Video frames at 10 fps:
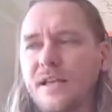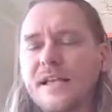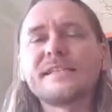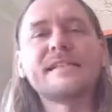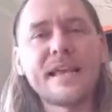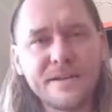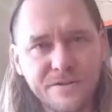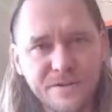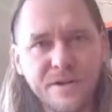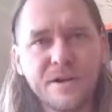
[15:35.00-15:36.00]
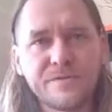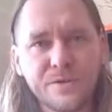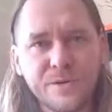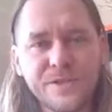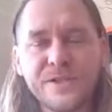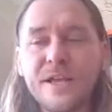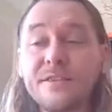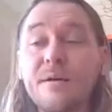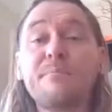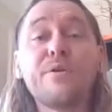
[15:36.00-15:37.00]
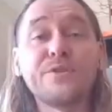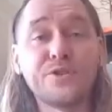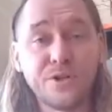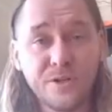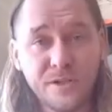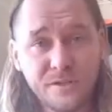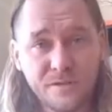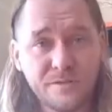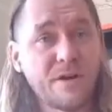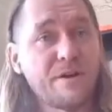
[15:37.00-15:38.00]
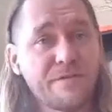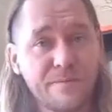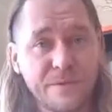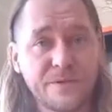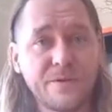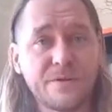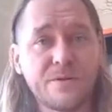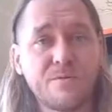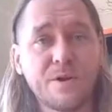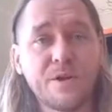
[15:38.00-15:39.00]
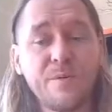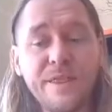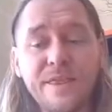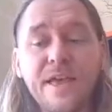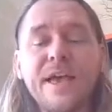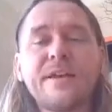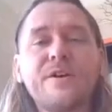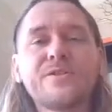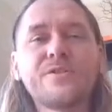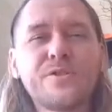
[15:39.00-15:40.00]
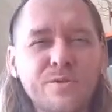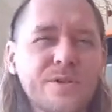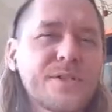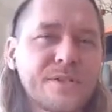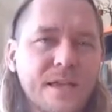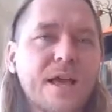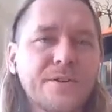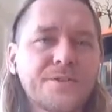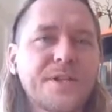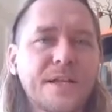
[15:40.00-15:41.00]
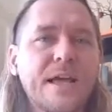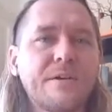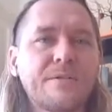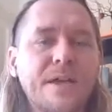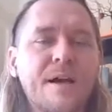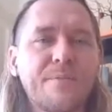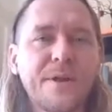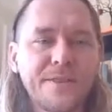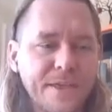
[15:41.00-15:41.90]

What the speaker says: standard of sorts that both journalists are familiar working with, and also sources understand how they operate.